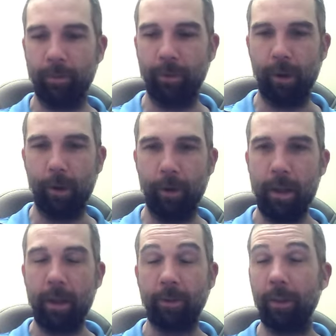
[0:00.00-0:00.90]
So
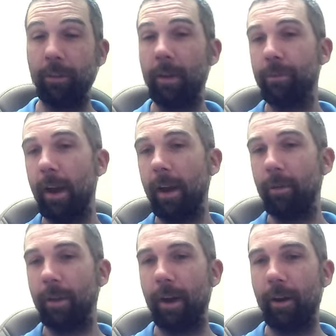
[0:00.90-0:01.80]
he's on the same track
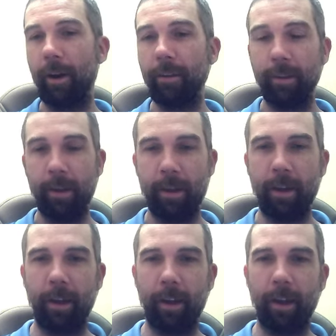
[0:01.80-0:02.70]
with KRS,
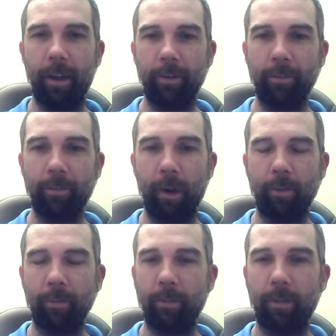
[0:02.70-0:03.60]
uh, but
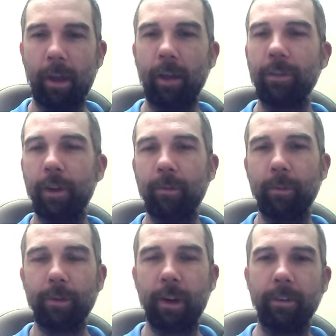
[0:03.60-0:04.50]
I'll still give him
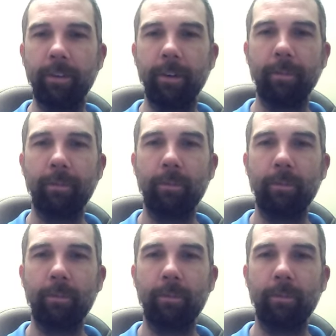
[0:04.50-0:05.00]
a chance here.